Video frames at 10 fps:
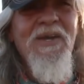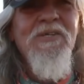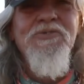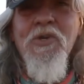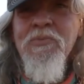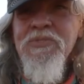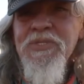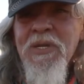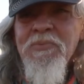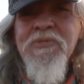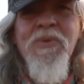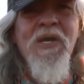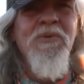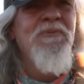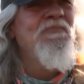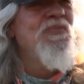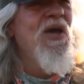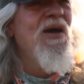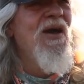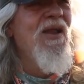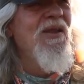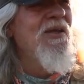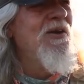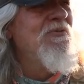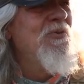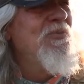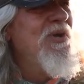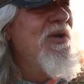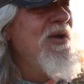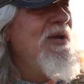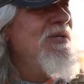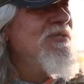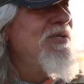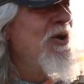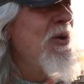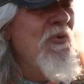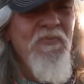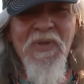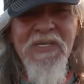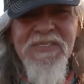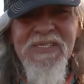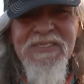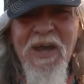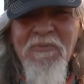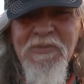German Shepherds, baby. I love them. So I'm going to finish this off with